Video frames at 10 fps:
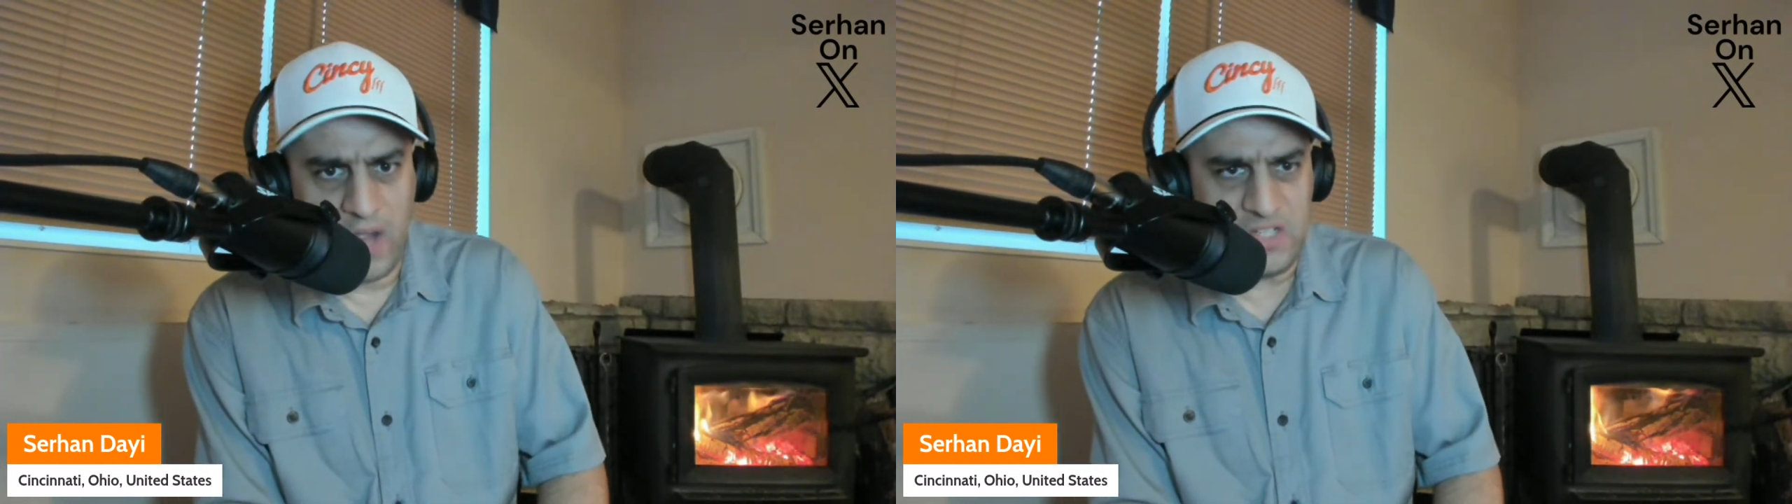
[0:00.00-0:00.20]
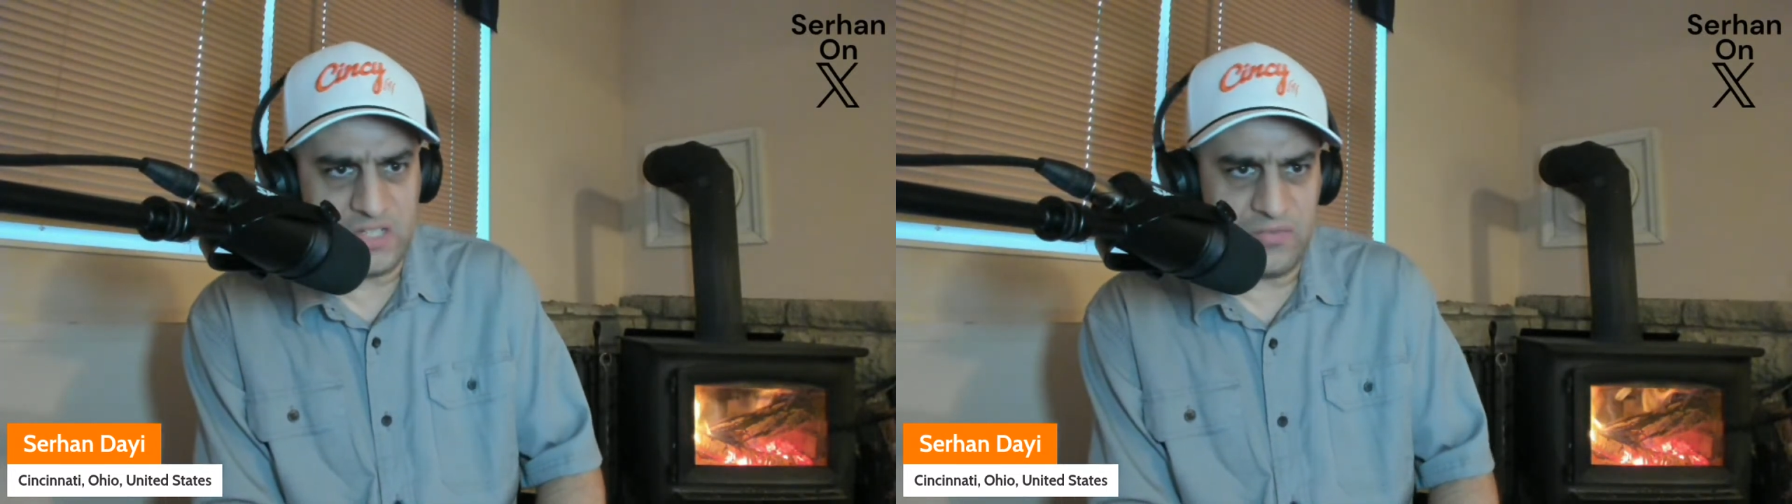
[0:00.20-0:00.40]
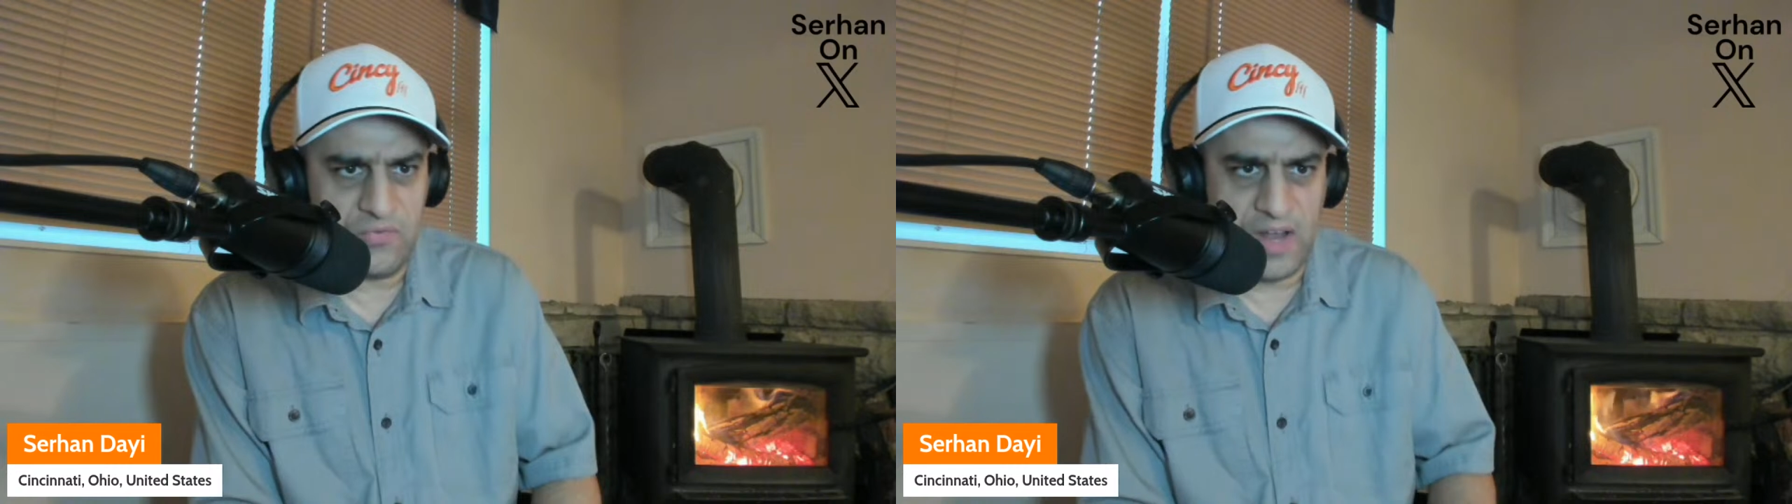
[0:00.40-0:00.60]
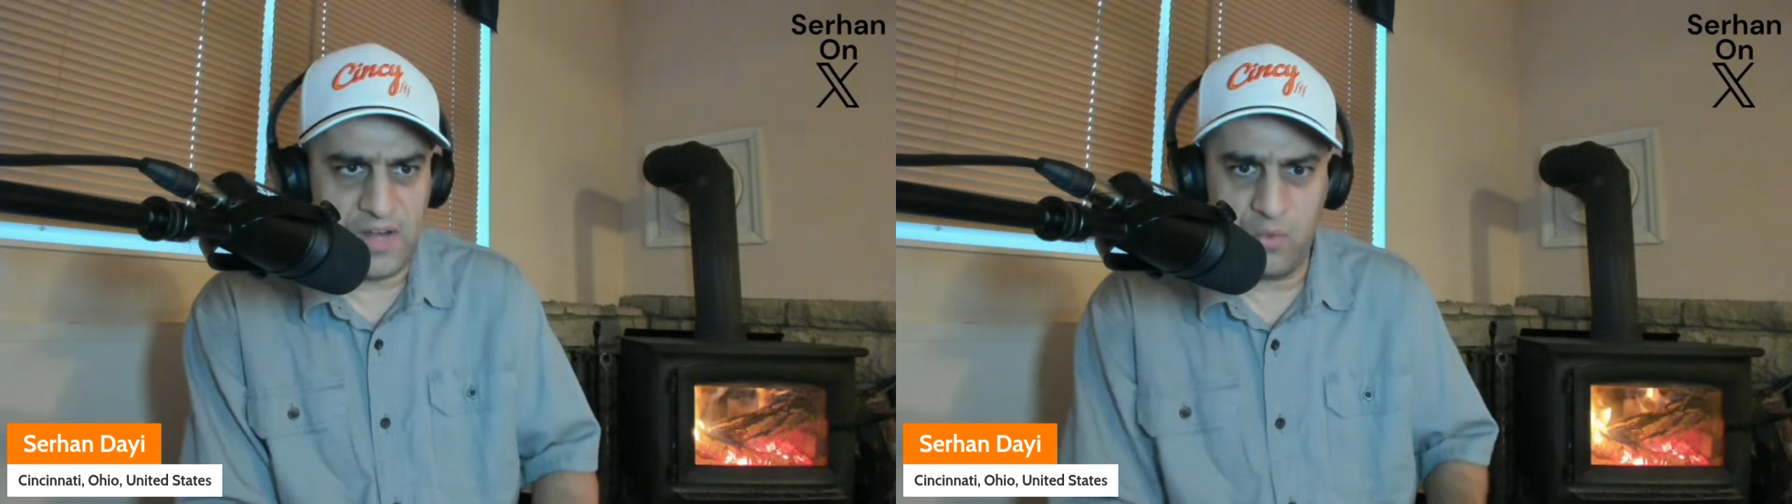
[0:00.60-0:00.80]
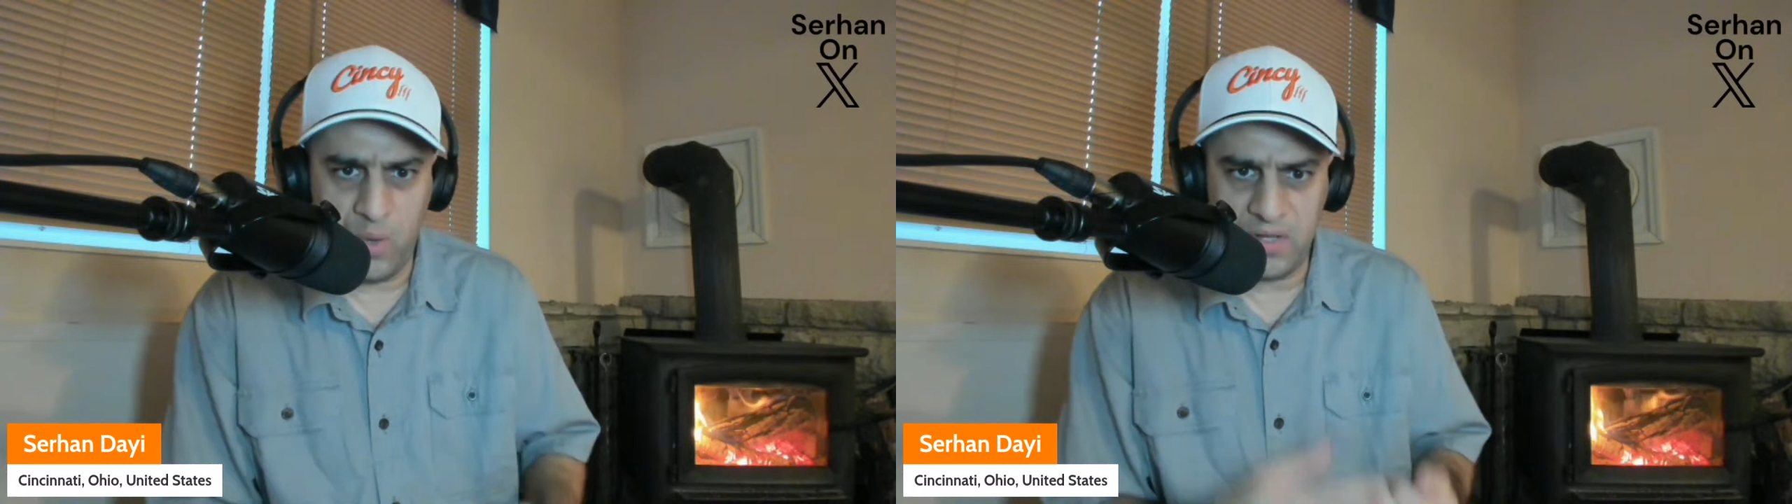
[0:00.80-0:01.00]
but Washington
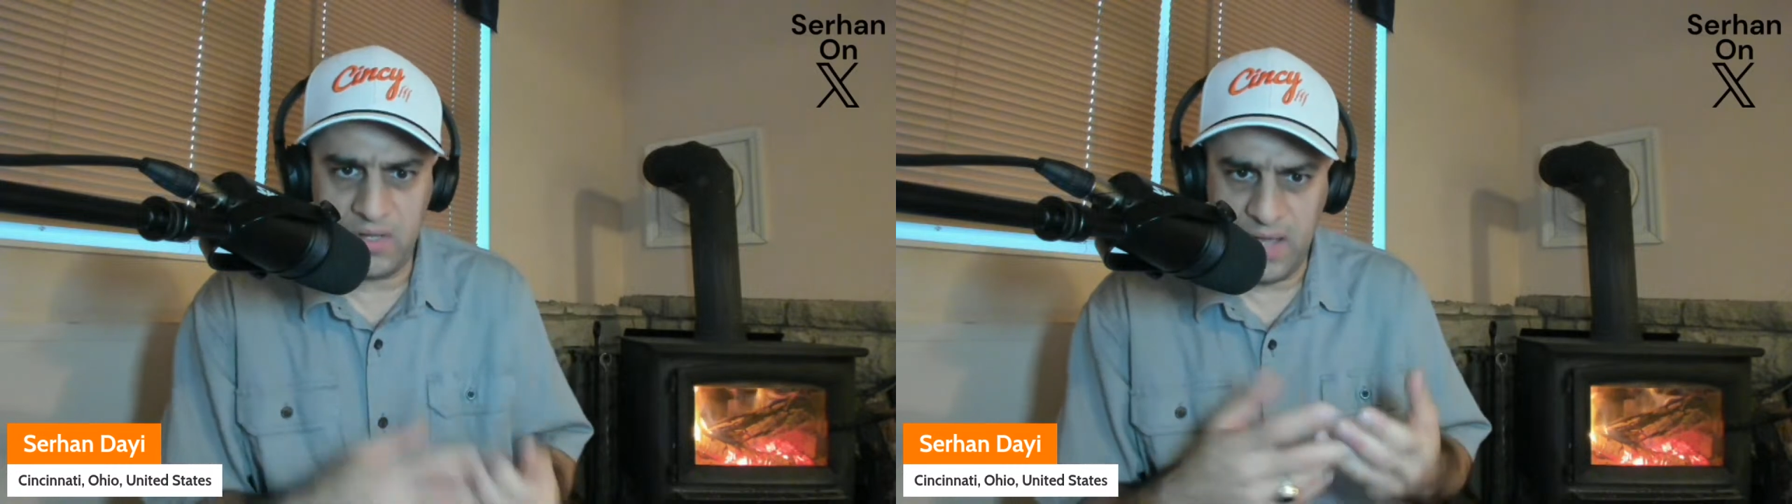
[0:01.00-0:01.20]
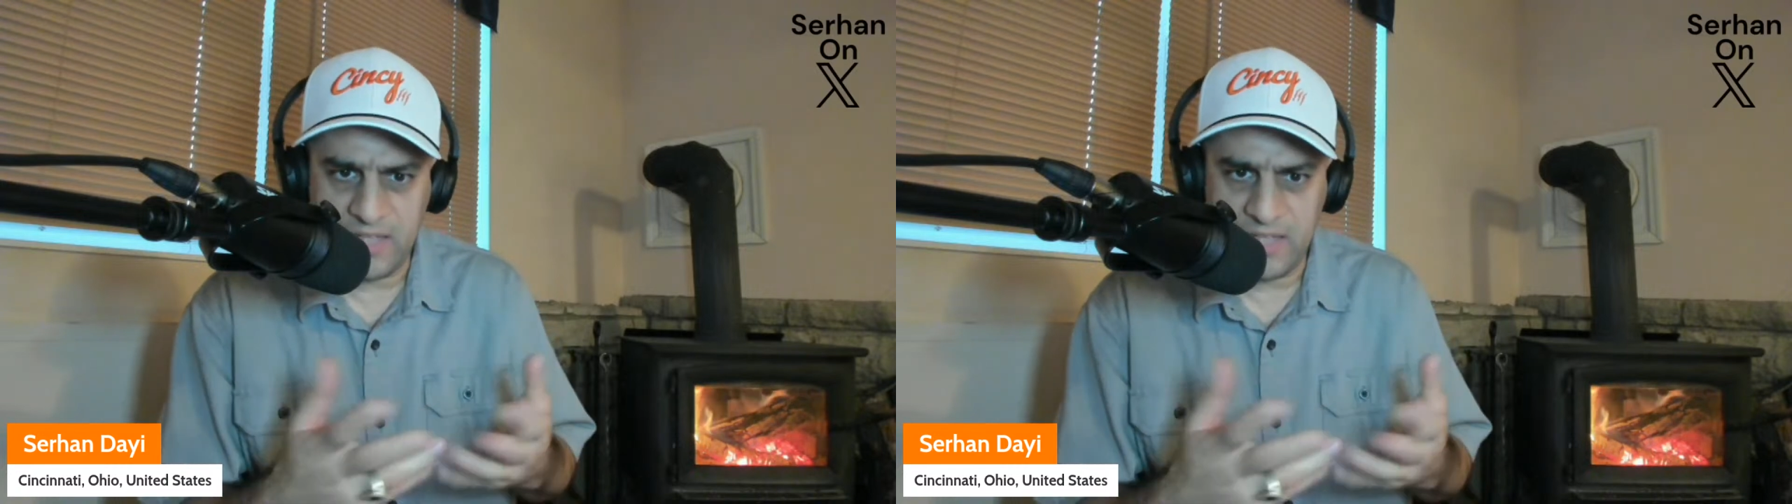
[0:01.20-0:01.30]
fighting for one of